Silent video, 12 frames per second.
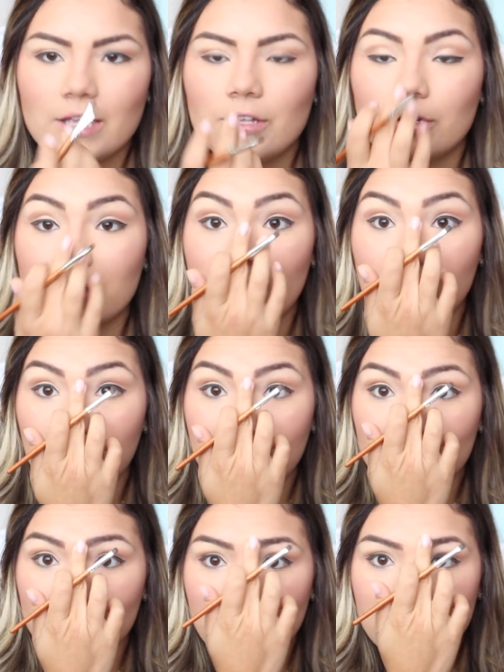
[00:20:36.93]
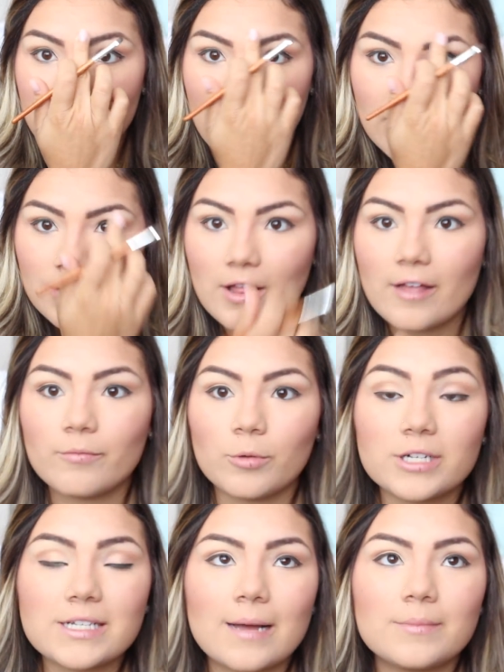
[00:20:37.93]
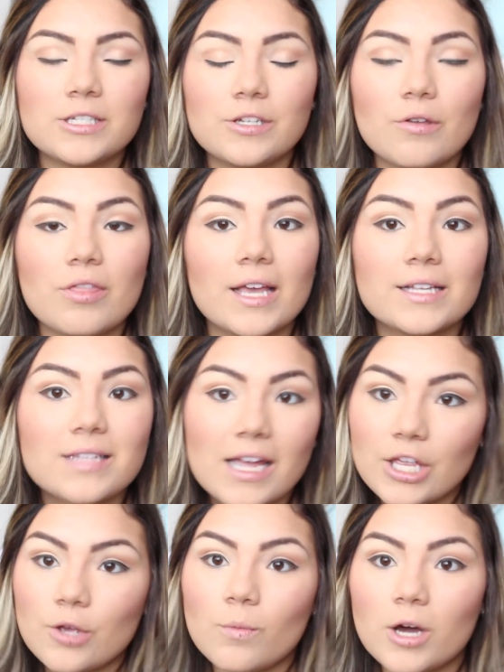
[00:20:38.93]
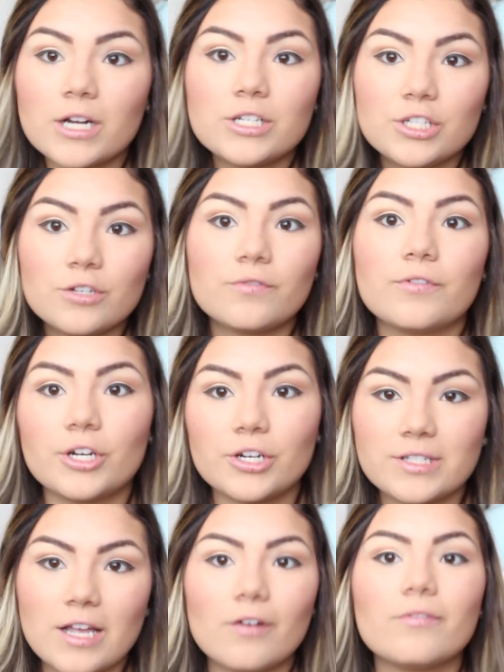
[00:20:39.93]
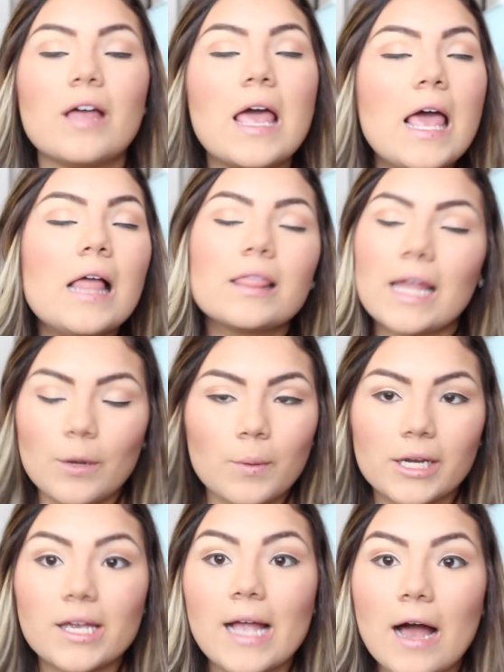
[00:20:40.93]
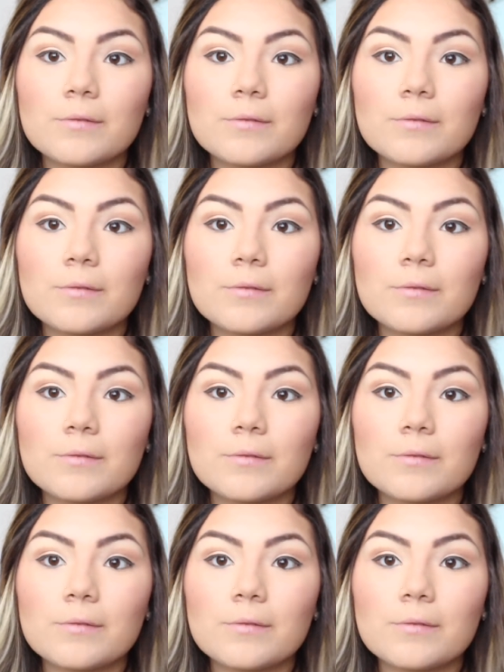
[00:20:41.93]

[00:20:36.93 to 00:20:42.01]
You'll never be stressed out and you'll have more time to do things that you want to do for yourself, like working